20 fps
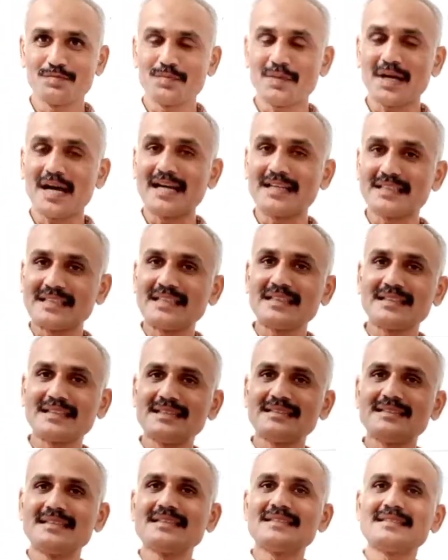I think
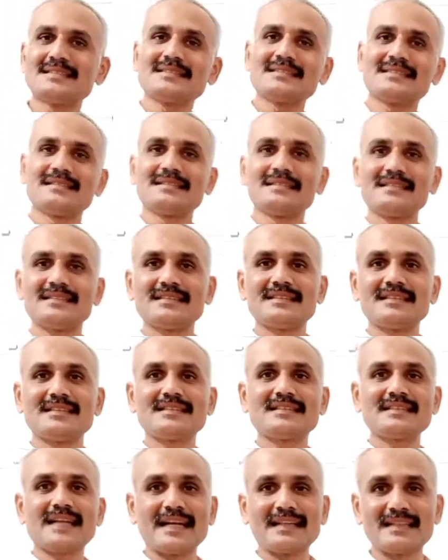this
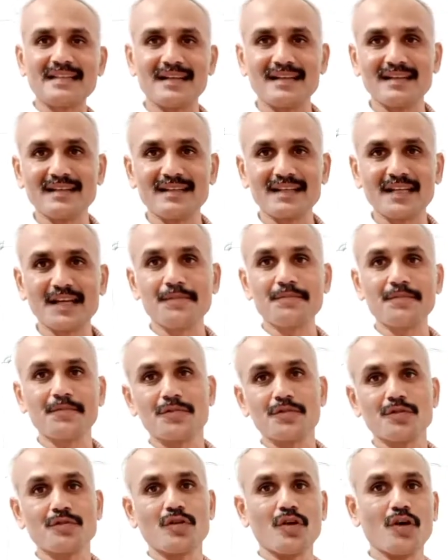title, If
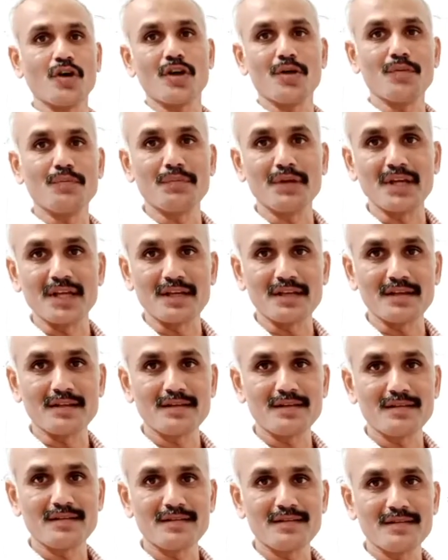You Call Me,
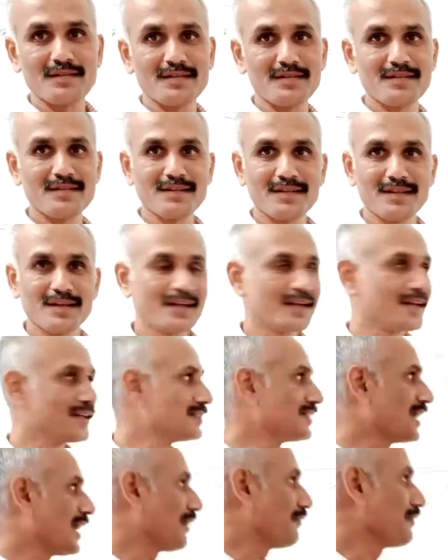is
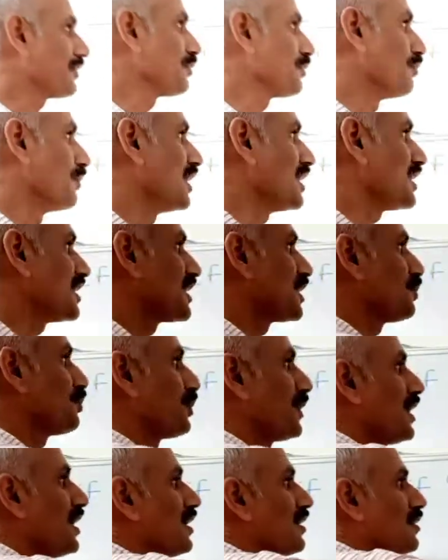having
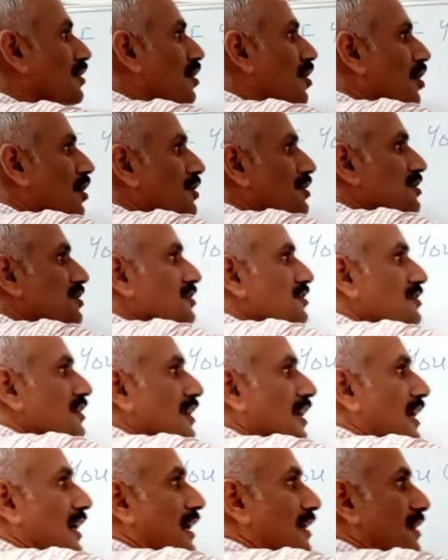multiple dots
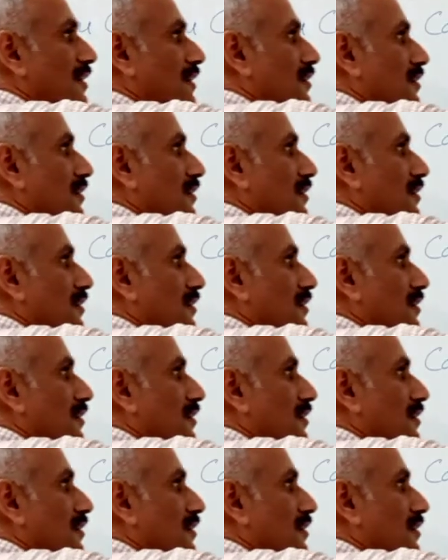ahead.